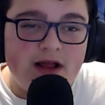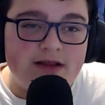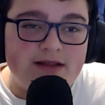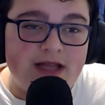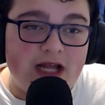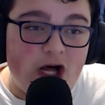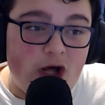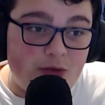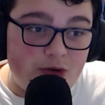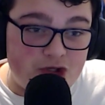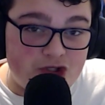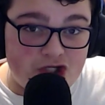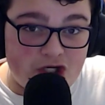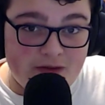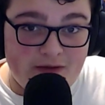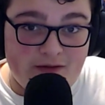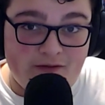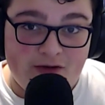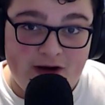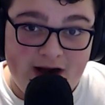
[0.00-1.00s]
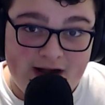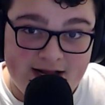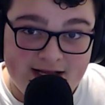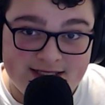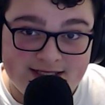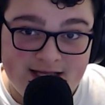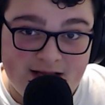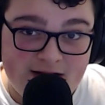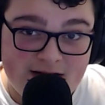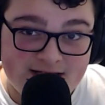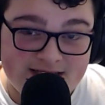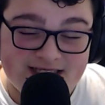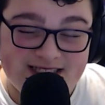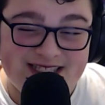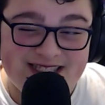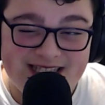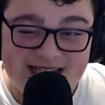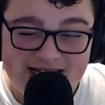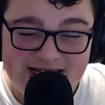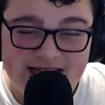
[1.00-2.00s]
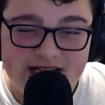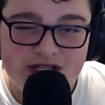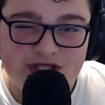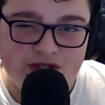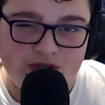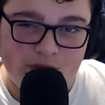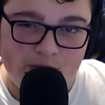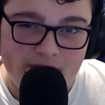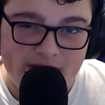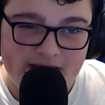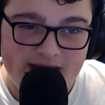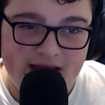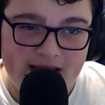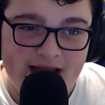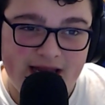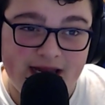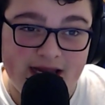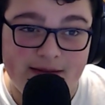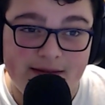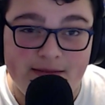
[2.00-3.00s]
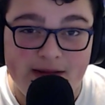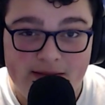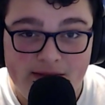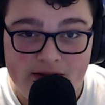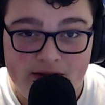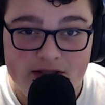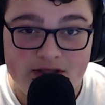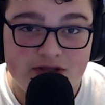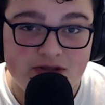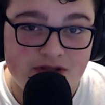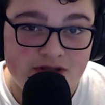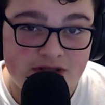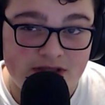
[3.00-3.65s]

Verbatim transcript: that I'll be streaming Fridays, Saturdays, and Sundays in the weekend, and maybe